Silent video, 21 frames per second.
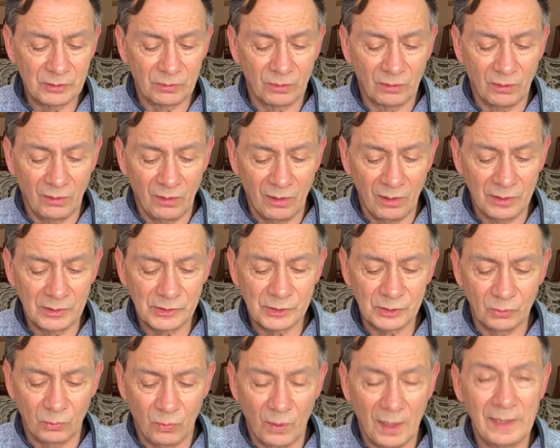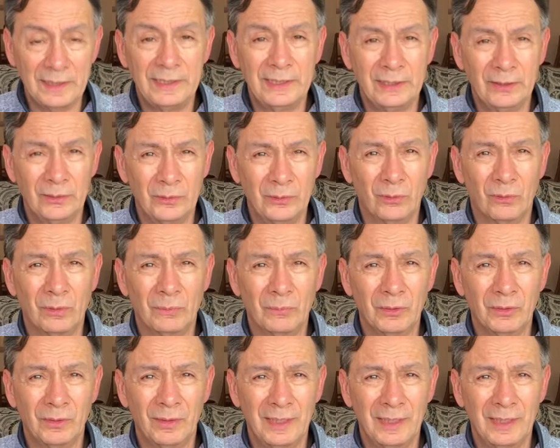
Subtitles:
who are also wanting a normal